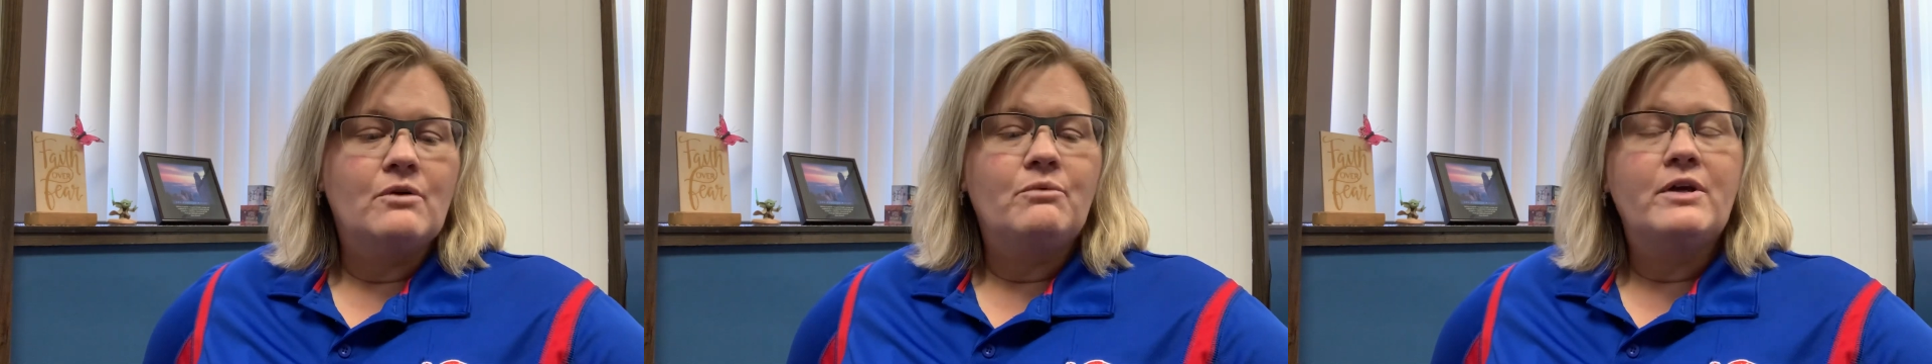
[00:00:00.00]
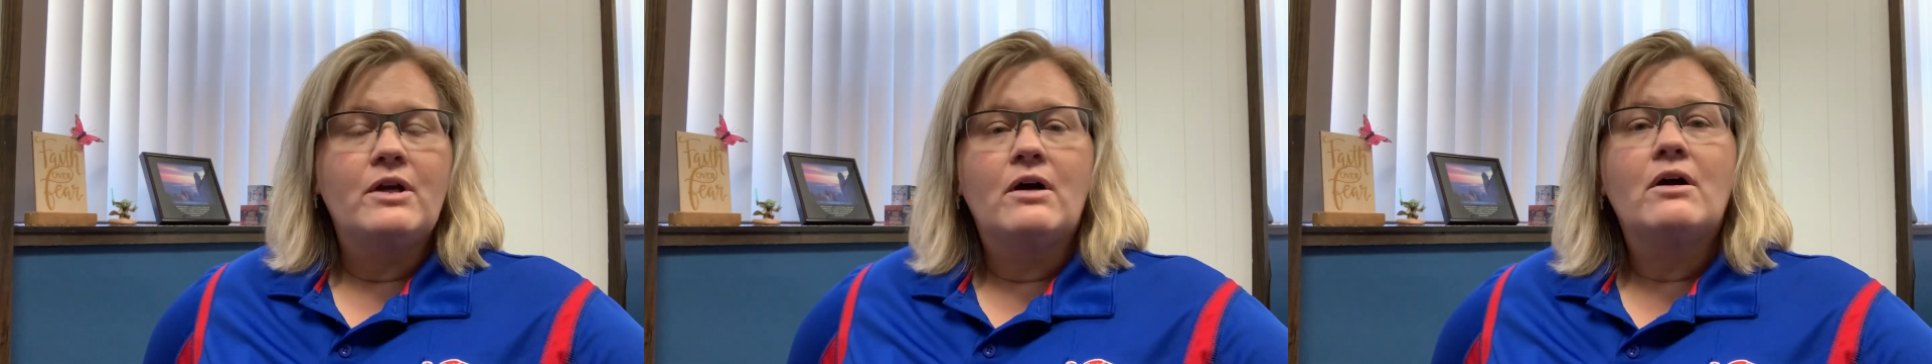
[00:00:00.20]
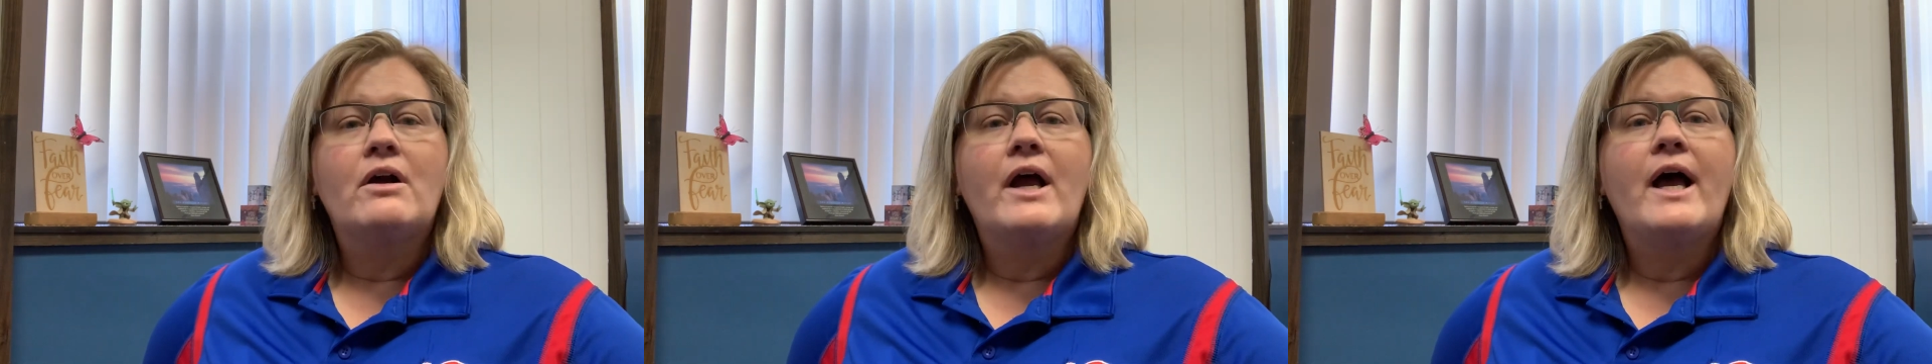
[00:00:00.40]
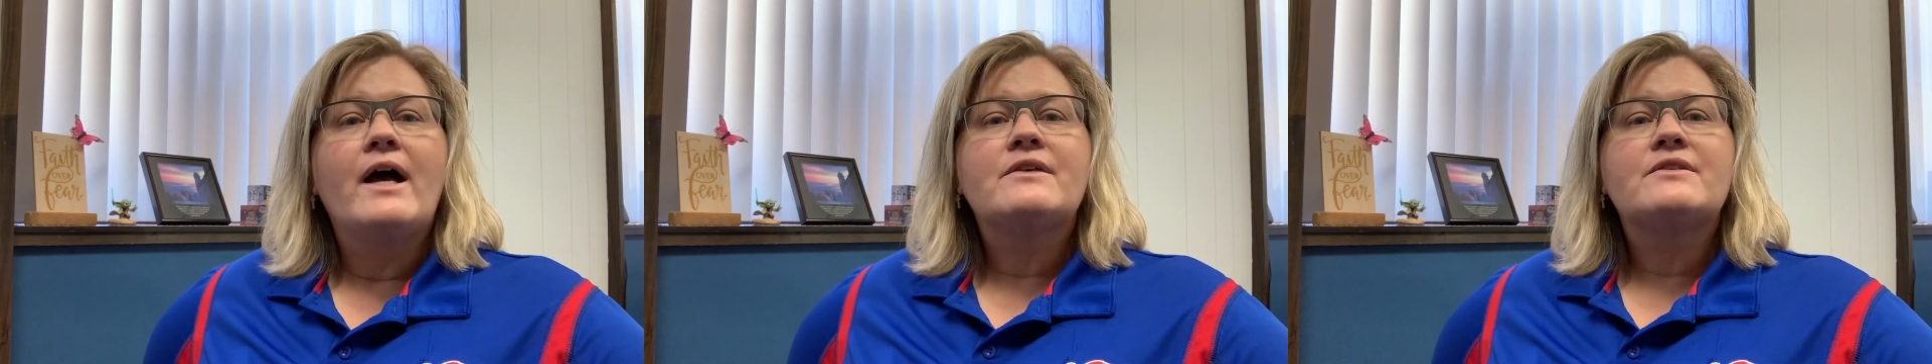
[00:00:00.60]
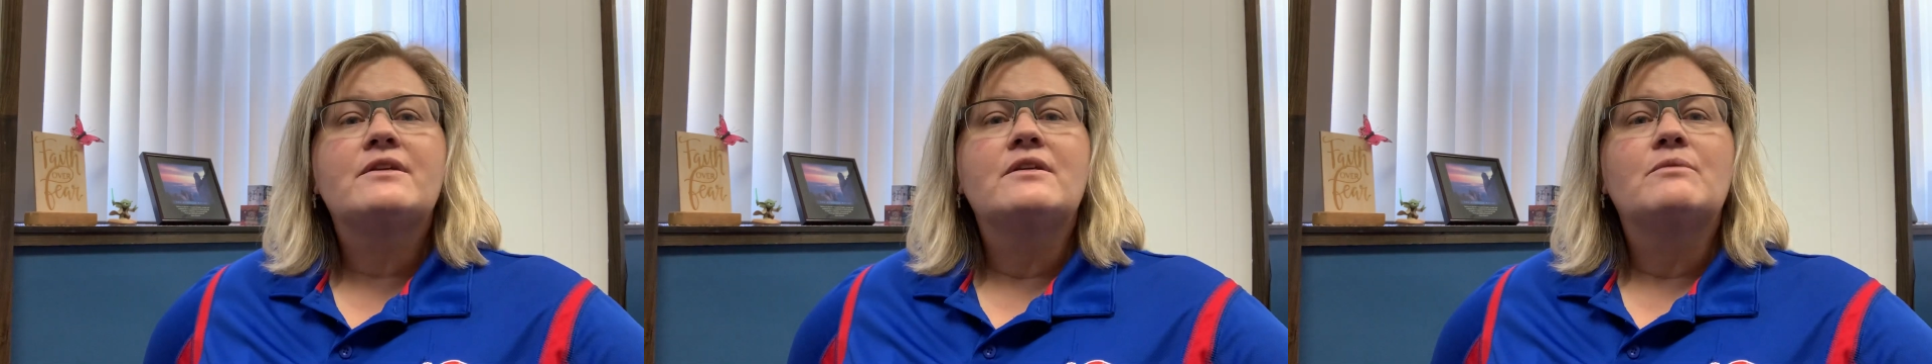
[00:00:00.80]
We are
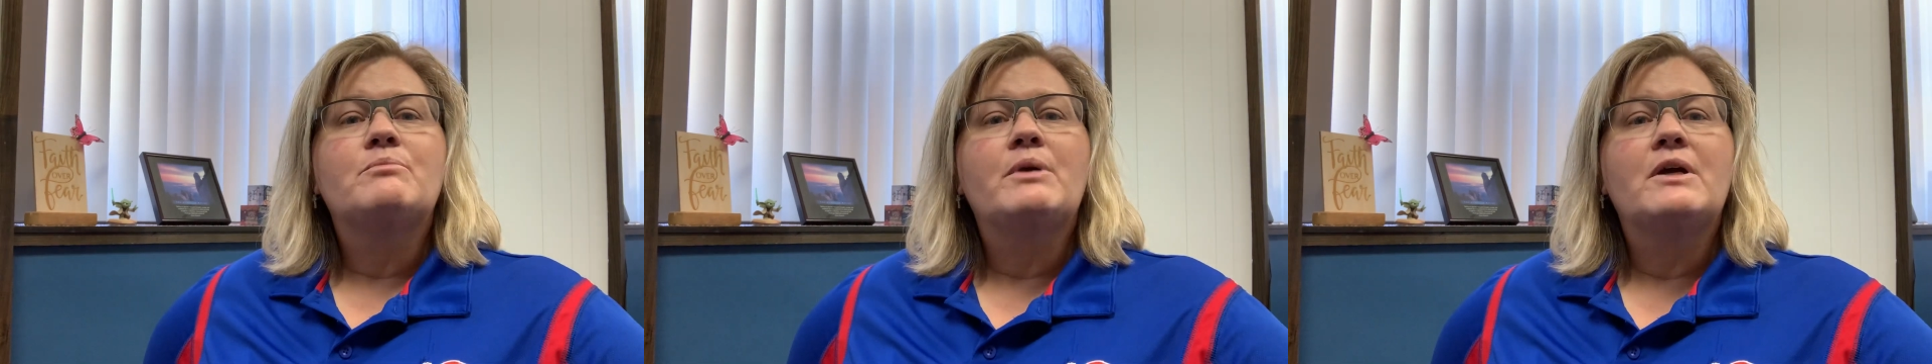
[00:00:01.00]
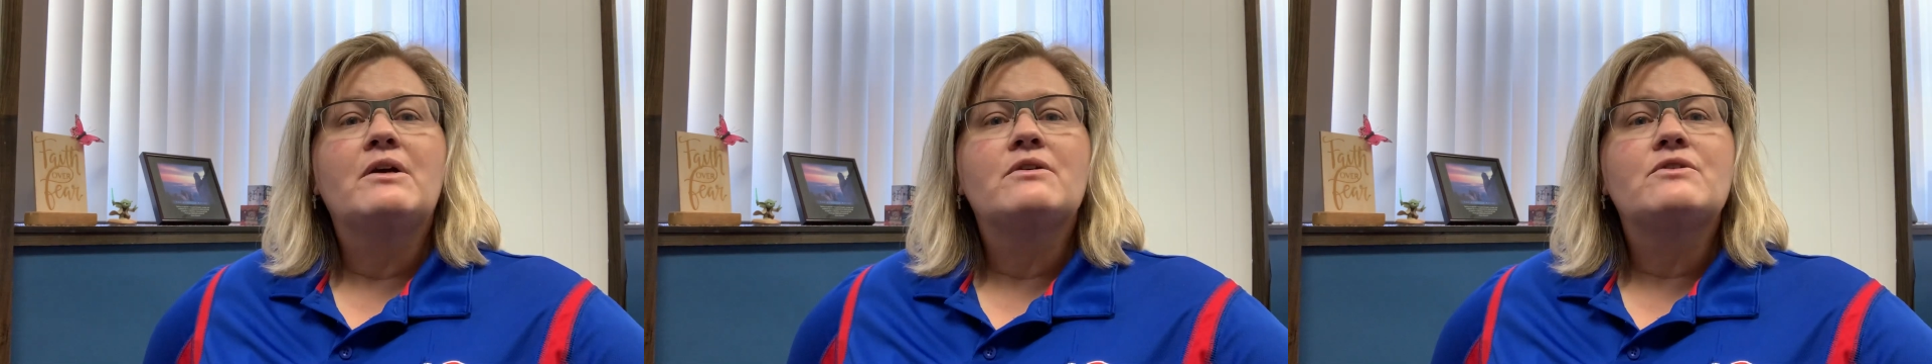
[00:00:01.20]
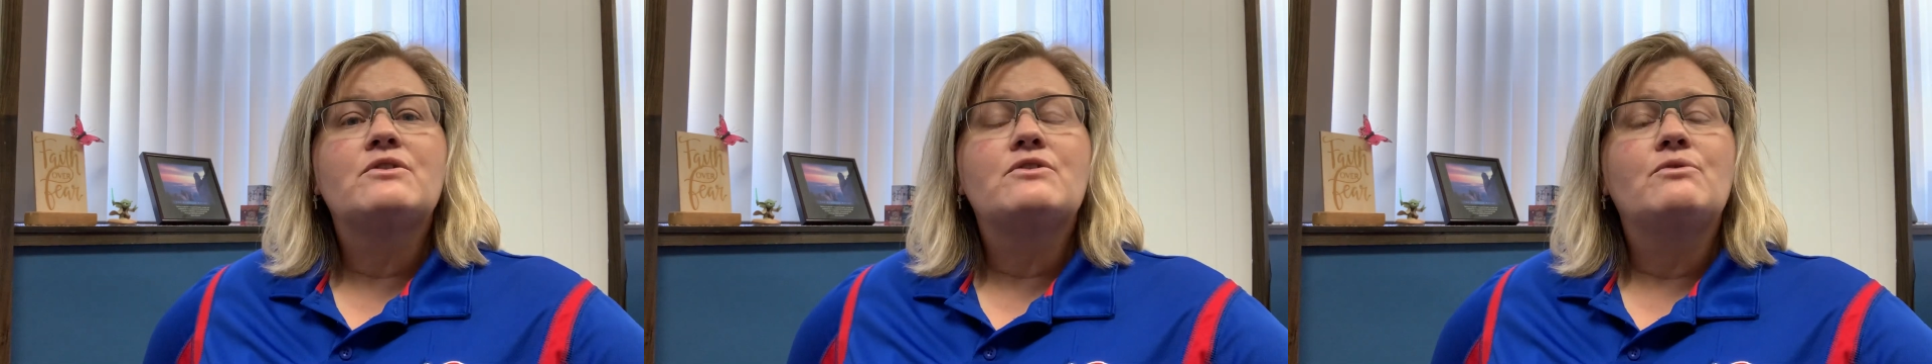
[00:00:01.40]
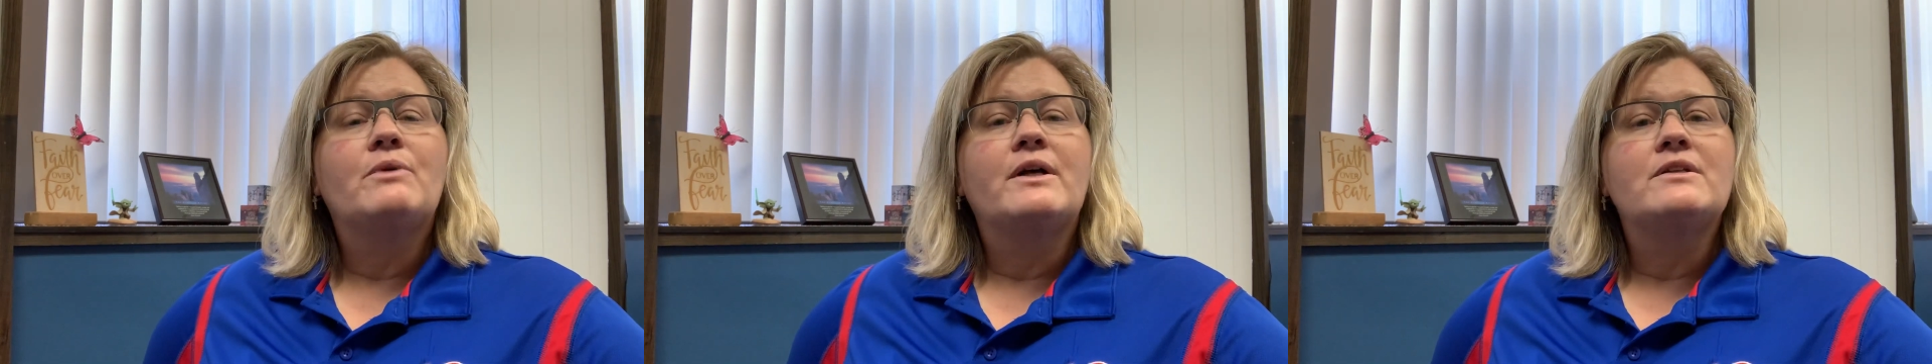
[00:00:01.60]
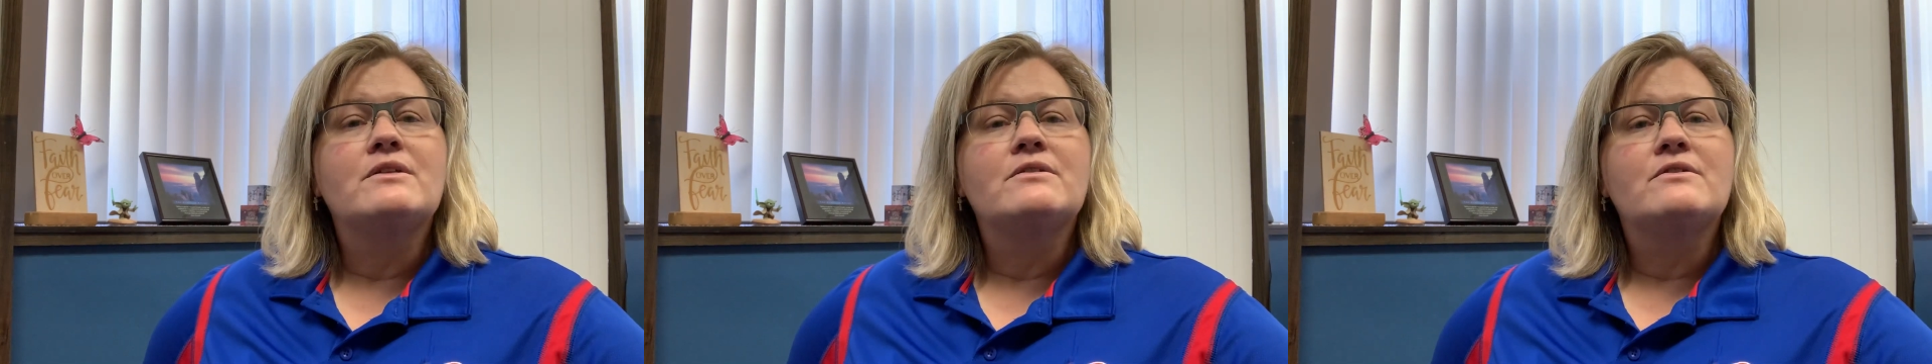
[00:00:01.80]
asking parents to
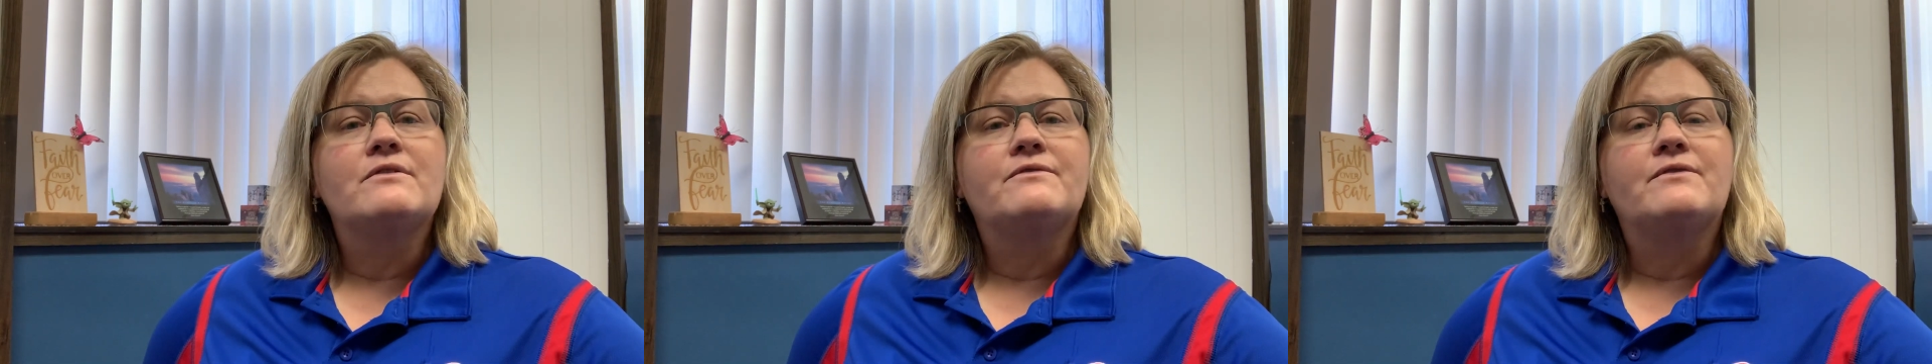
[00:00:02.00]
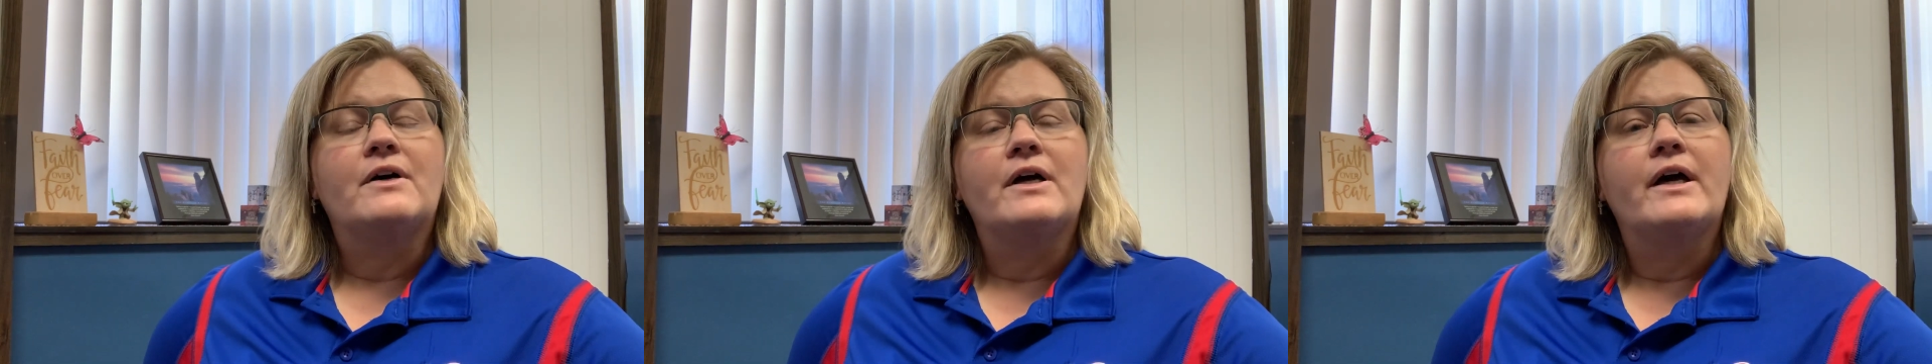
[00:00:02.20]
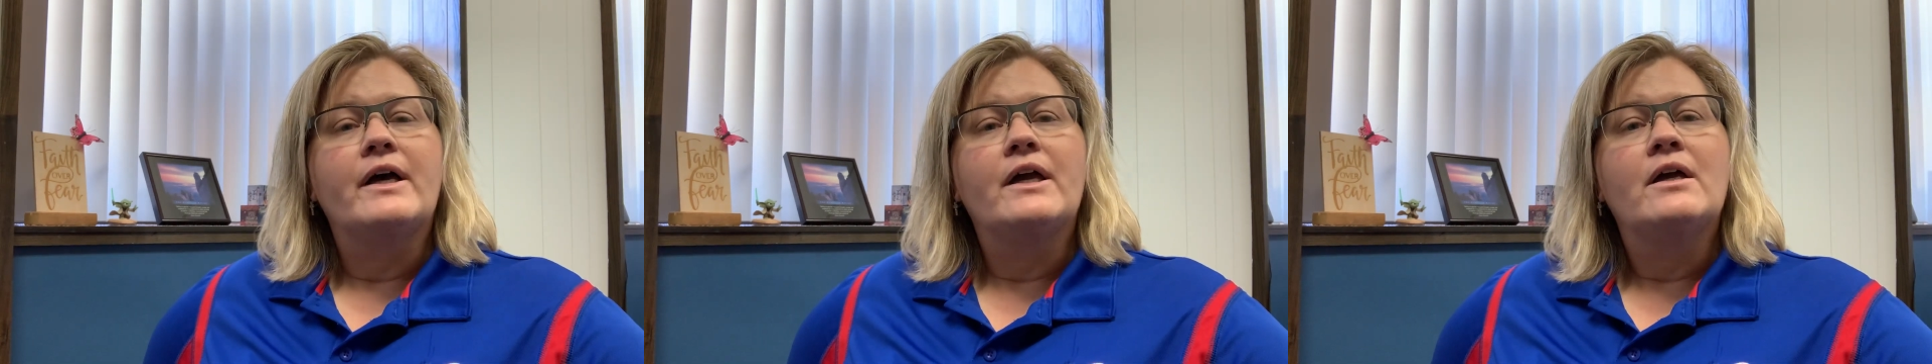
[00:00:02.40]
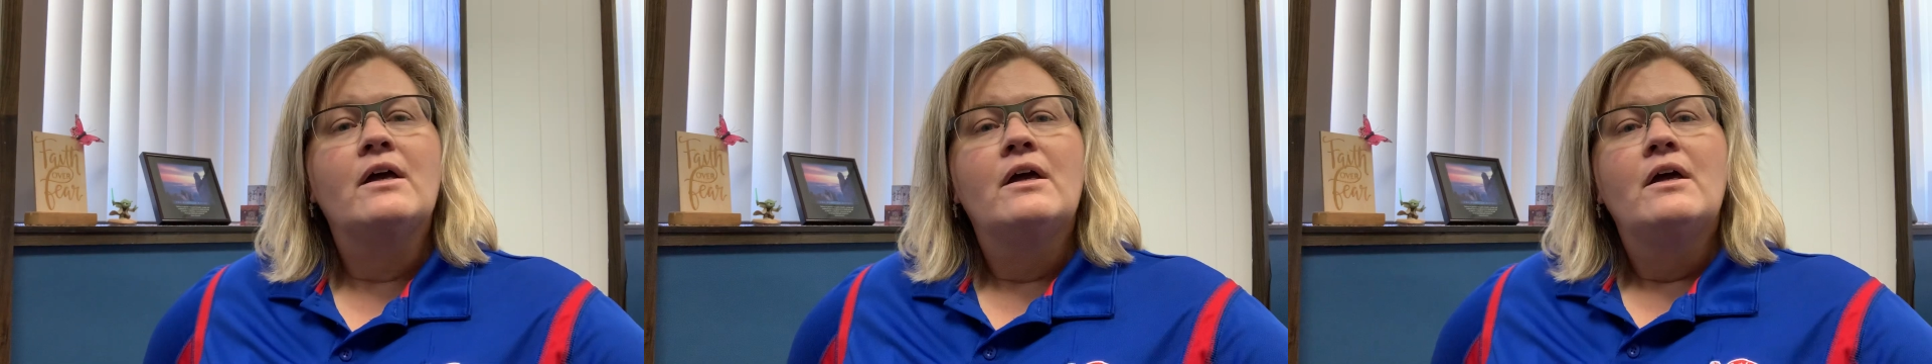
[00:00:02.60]
identify